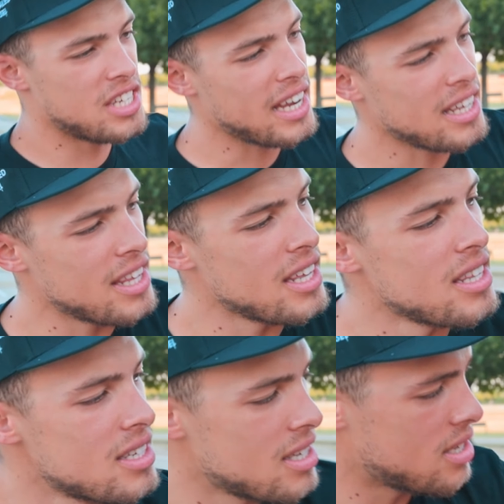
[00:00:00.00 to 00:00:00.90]
second thing
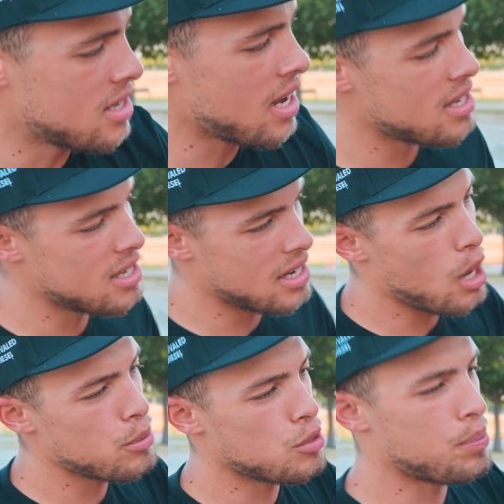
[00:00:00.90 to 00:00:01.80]
that this does is it
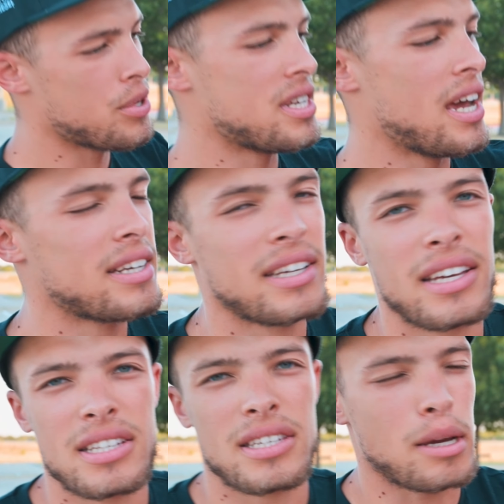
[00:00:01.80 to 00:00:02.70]
helps to protect
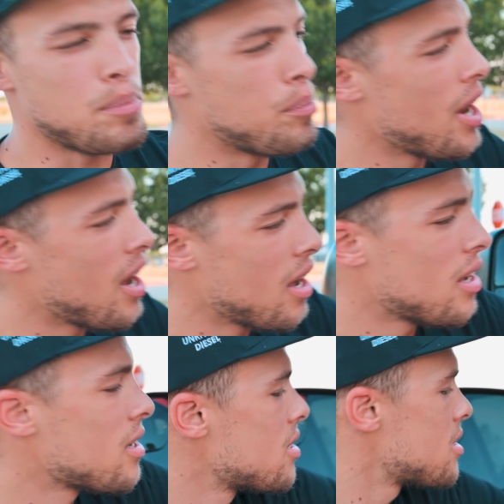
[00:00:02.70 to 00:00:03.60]
against like
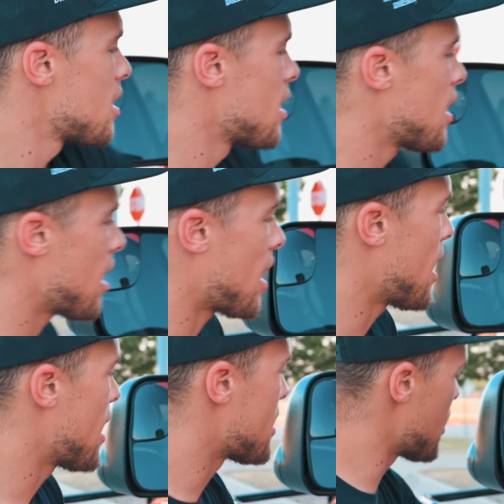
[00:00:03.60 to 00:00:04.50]
bugs and